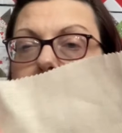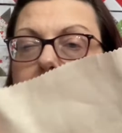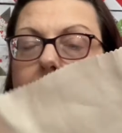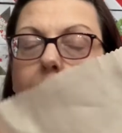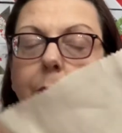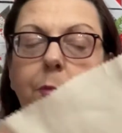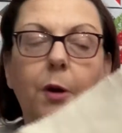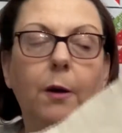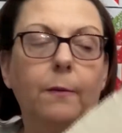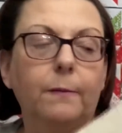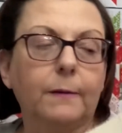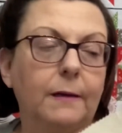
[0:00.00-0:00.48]

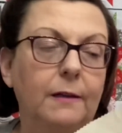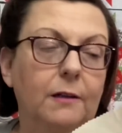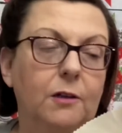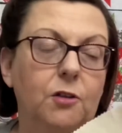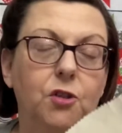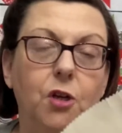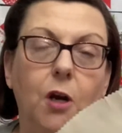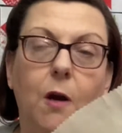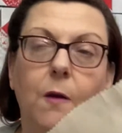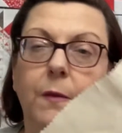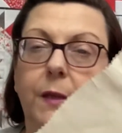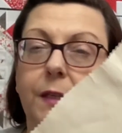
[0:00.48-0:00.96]
probably going to
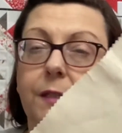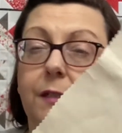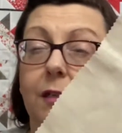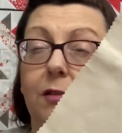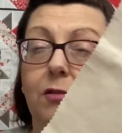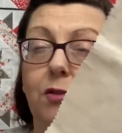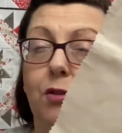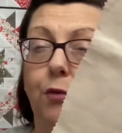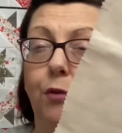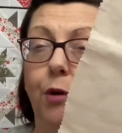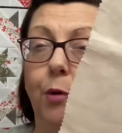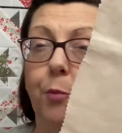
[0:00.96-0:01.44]
turn this
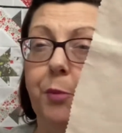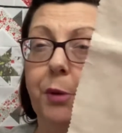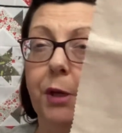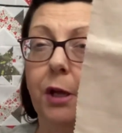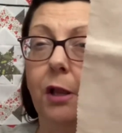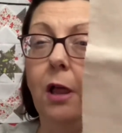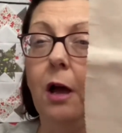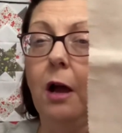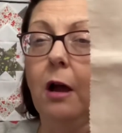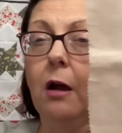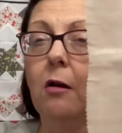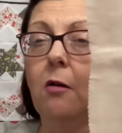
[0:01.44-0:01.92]
into a
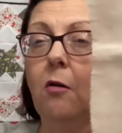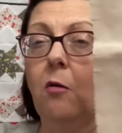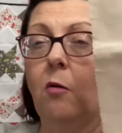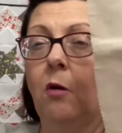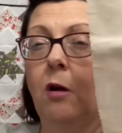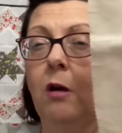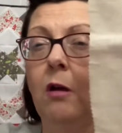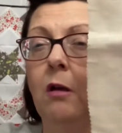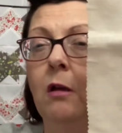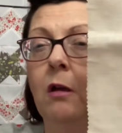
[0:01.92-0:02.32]
pillow,